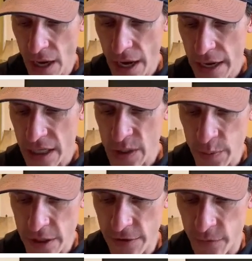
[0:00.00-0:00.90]
An
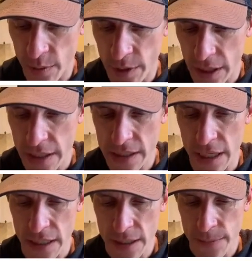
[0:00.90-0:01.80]
explicit formula is
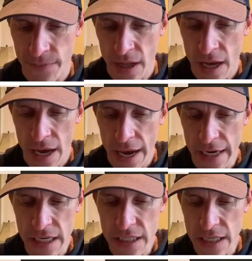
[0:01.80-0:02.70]
this.
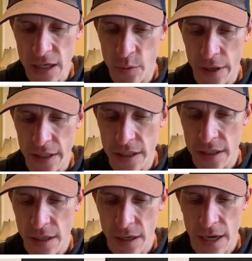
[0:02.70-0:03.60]
Any
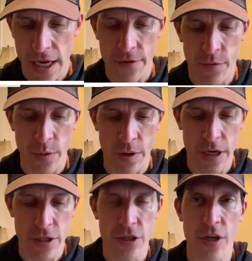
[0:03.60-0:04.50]
sequence, if we want
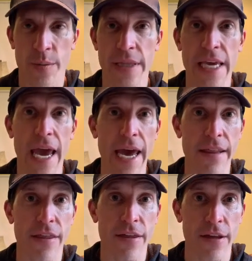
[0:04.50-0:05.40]
to determine the
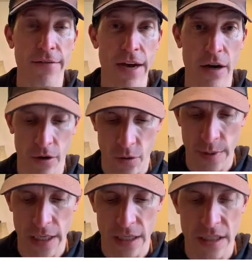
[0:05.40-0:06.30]
nth value,
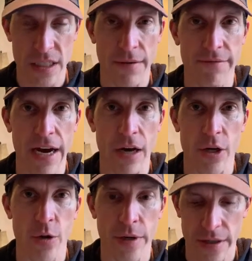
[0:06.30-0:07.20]
meaning some
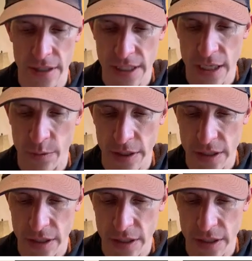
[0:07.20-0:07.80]
value in the sequence,